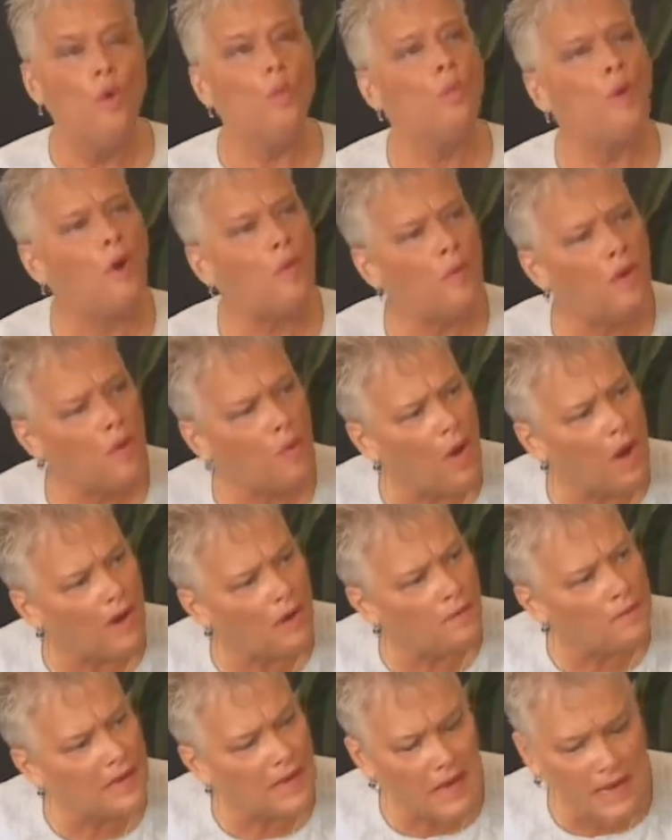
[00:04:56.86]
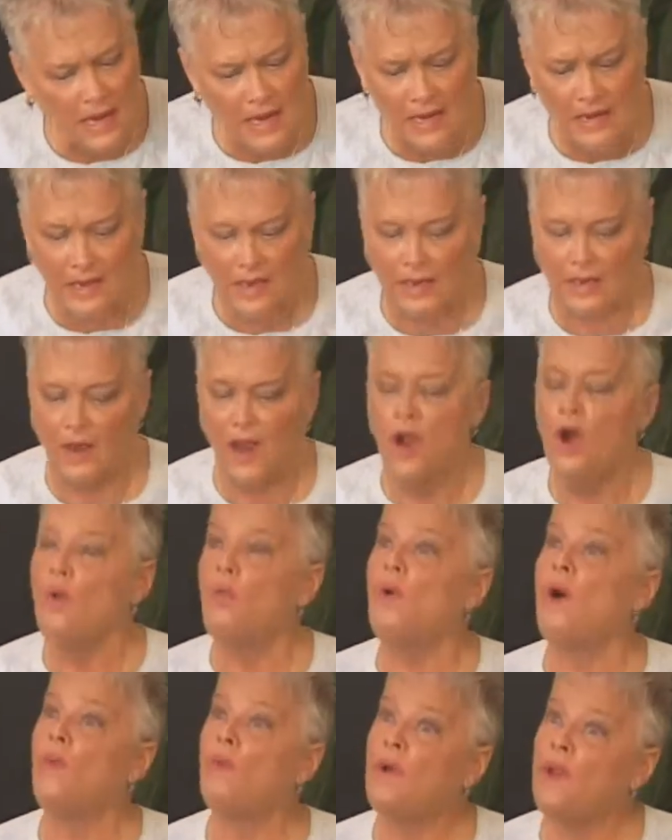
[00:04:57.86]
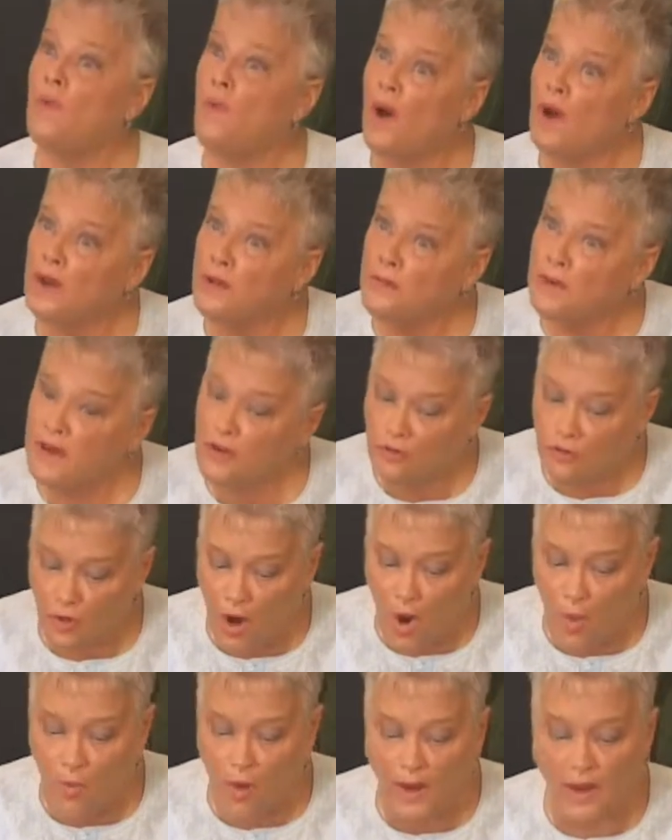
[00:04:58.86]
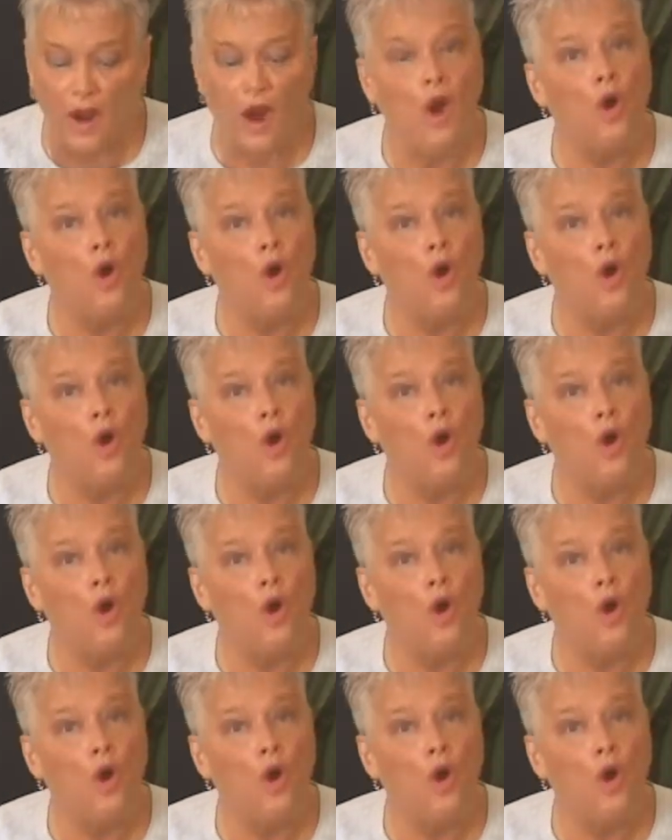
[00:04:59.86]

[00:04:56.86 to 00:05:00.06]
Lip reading: What we want to be healing, what we want to be growing,